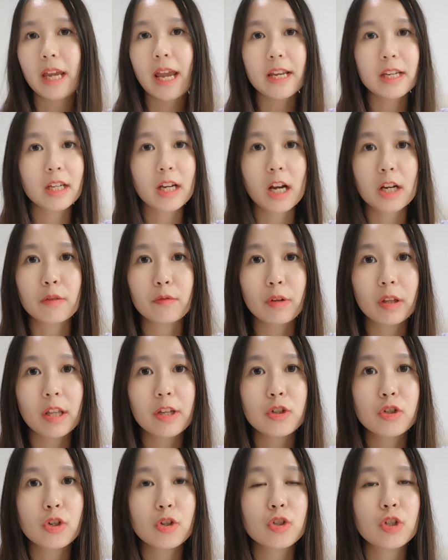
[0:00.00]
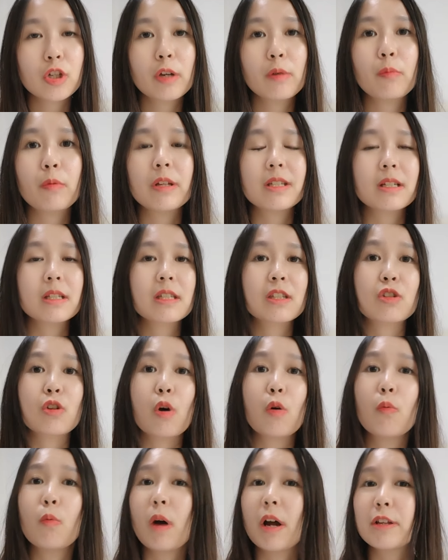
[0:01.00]
any kind of relationship, we just
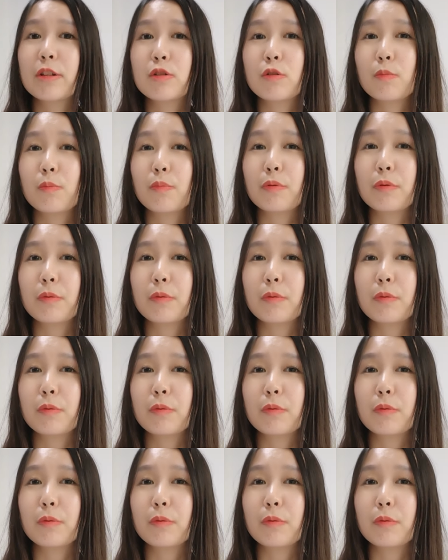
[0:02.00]
don't want to